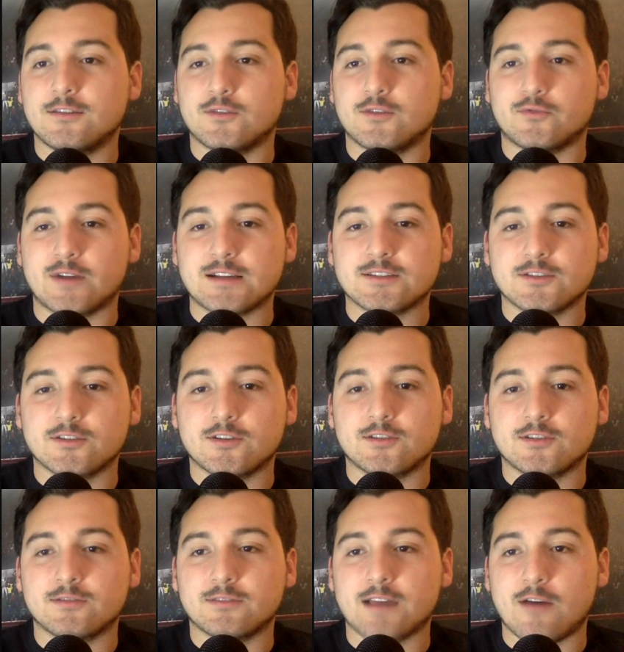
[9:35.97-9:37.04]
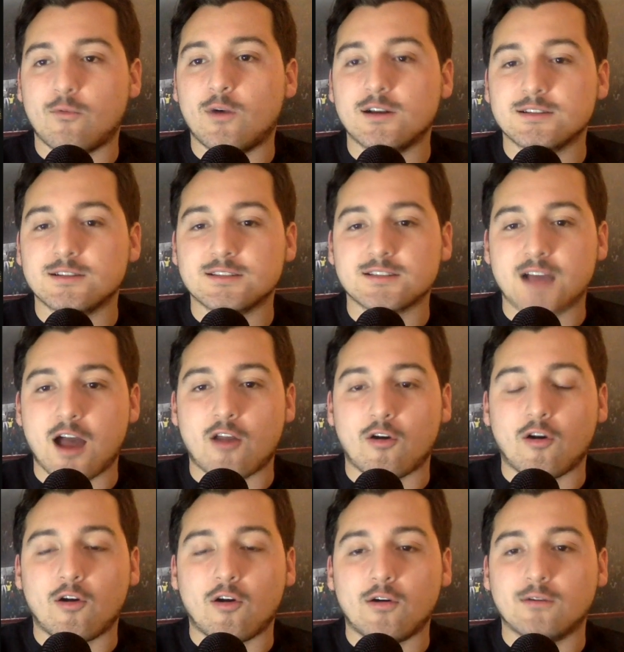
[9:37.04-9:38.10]
the wrestler that was Scott
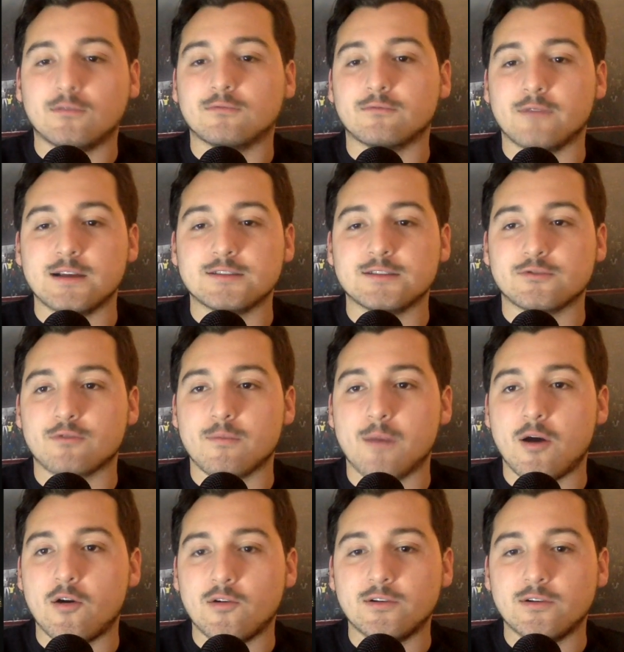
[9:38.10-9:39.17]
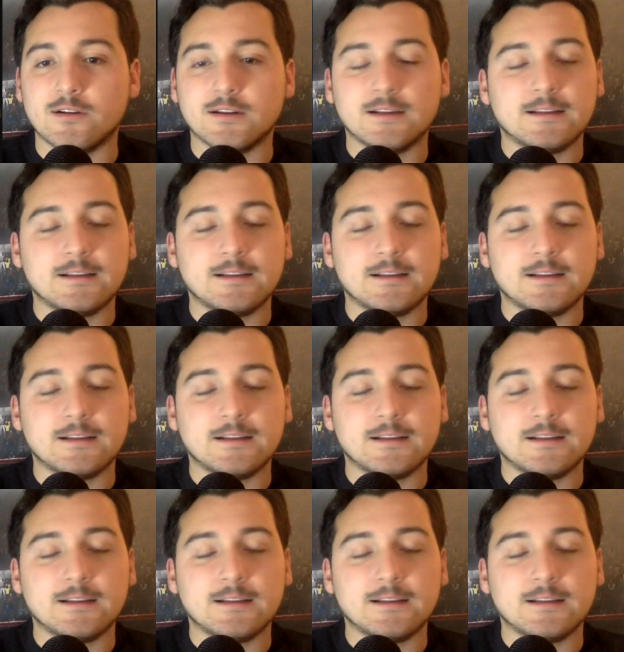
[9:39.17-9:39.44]
Hall, Razor Ramon.